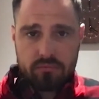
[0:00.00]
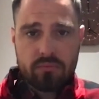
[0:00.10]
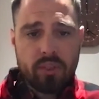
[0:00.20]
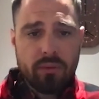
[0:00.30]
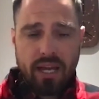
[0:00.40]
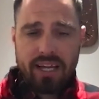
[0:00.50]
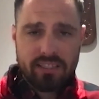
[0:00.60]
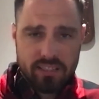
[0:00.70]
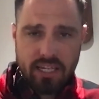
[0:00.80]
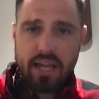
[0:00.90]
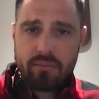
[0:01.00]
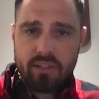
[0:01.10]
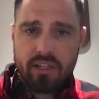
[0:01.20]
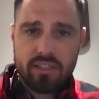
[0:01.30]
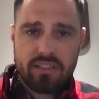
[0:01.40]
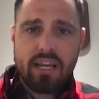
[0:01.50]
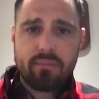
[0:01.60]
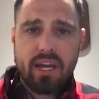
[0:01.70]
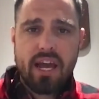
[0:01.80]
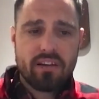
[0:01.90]
But guys, it's time
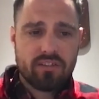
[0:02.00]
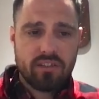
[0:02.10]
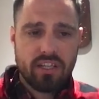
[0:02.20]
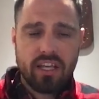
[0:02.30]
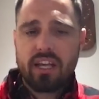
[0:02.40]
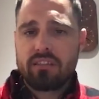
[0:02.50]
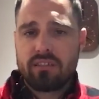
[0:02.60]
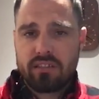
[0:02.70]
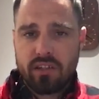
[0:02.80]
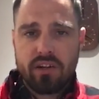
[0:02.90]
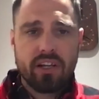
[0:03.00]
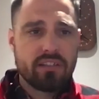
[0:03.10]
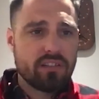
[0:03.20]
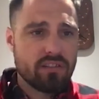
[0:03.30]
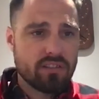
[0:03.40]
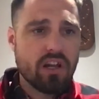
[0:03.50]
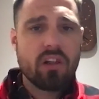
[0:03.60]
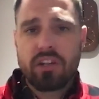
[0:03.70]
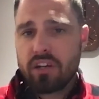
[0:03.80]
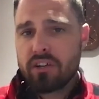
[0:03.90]
to actually get serious and
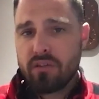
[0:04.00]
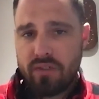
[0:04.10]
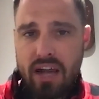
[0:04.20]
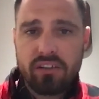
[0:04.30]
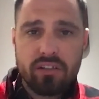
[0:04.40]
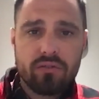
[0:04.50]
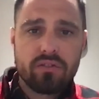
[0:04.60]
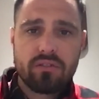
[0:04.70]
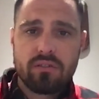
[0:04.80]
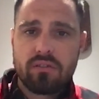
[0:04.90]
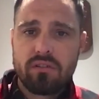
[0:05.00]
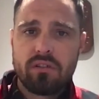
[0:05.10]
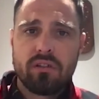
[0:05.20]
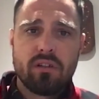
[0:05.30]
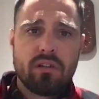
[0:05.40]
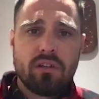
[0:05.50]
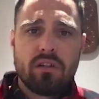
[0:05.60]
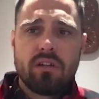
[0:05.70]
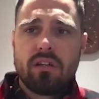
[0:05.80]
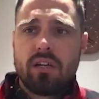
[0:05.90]
solid on your values.
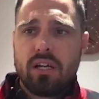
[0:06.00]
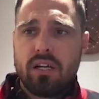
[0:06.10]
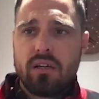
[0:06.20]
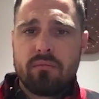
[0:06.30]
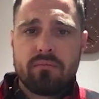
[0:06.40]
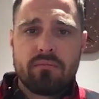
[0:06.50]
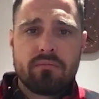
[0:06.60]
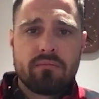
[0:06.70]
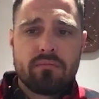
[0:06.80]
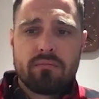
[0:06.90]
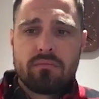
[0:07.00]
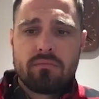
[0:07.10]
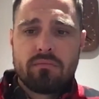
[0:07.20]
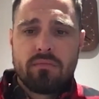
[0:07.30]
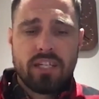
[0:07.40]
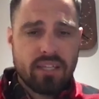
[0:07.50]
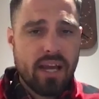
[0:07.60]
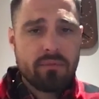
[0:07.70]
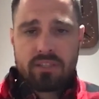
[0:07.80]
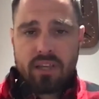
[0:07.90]
A
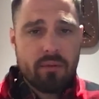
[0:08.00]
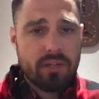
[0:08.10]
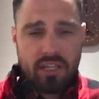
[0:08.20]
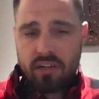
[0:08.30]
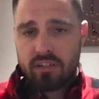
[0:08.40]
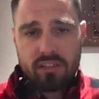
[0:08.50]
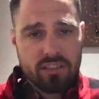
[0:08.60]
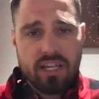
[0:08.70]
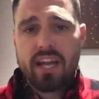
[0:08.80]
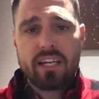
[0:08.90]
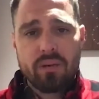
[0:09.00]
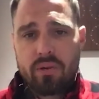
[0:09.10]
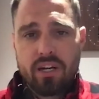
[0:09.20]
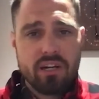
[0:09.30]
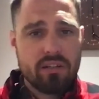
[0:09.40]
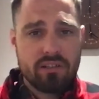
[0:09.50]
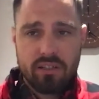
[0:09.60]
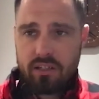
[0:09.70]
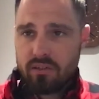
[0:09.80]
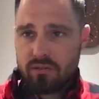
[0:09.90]
time is coming in our society where
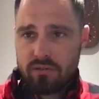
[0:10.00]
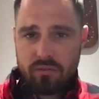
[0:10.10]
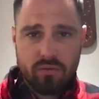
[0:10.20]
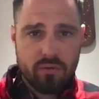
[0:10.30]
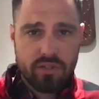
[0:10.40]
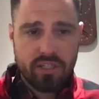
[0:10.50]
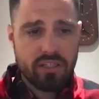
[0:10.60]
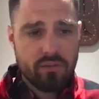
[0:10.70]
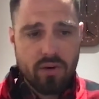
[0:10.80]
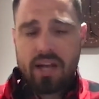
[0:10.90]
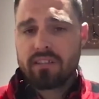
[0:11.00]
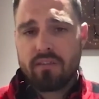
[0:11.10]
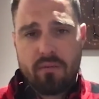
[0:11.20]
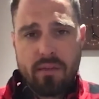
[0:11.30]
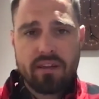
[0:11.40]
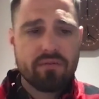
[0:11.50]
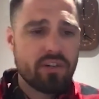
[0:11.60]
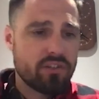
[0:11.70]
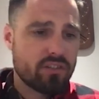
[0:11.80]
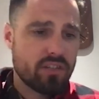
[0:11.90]
we're seeing the rise of the
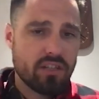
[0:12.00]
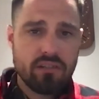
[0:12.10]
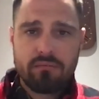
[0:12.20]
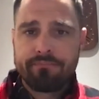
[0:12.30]
metaverse and